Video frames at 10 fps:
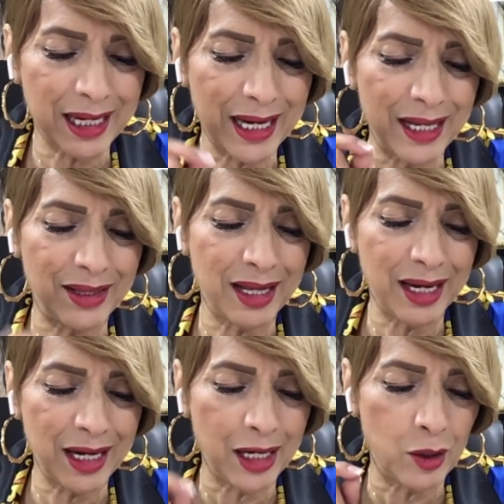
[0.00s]
and
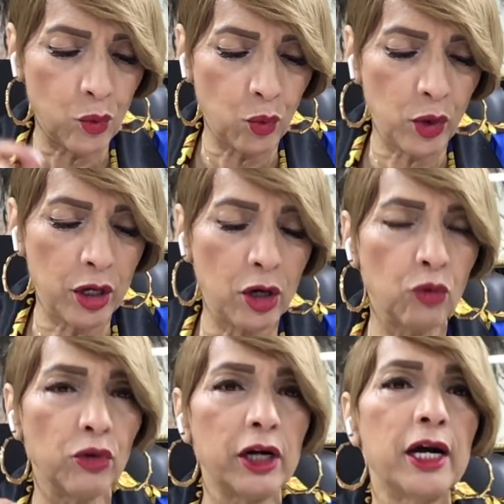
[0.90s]
they will
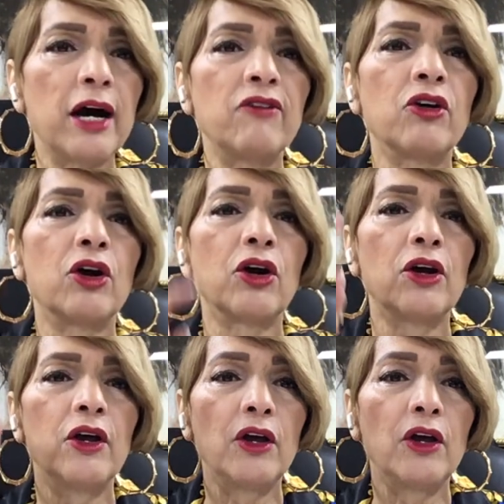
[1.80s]
recover.